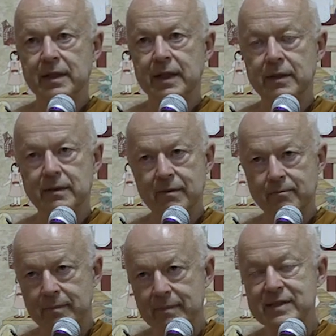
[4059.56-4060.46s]
And
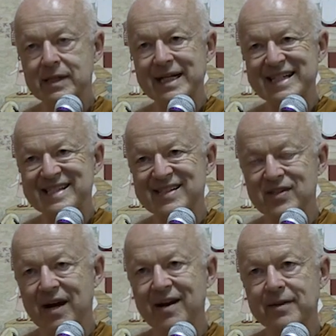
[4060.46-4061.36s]
basically, it is
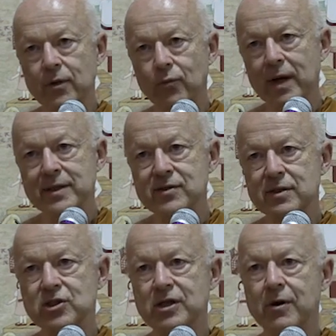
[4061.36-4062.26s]
desire that runs
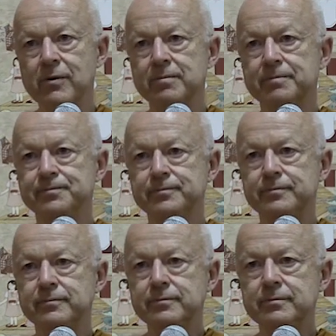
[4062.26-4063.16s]
the show.
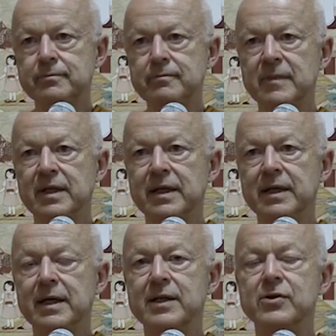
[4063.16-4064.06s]

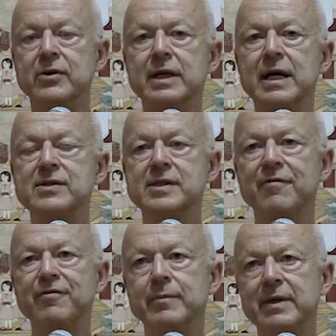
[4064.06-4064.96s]
And so you're not
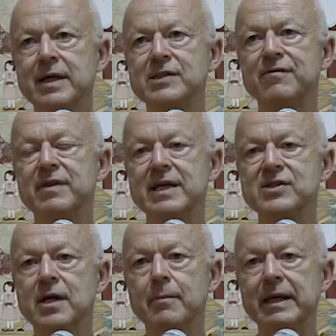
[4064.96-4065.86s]
suffering because of
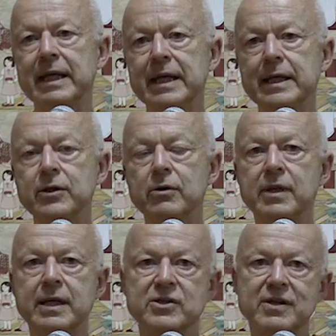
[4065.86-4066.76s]
things coming in,
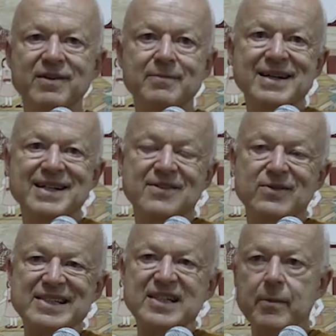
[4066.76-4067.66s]
you're suffering because of
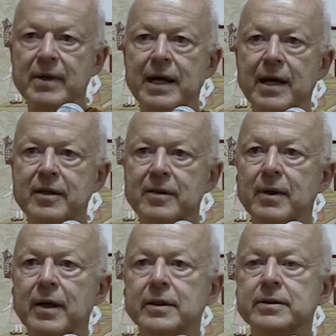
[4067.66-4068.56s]
what's coming out of the
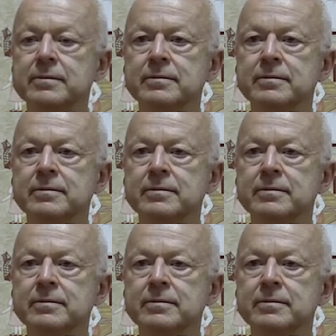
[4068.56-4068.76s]
mind.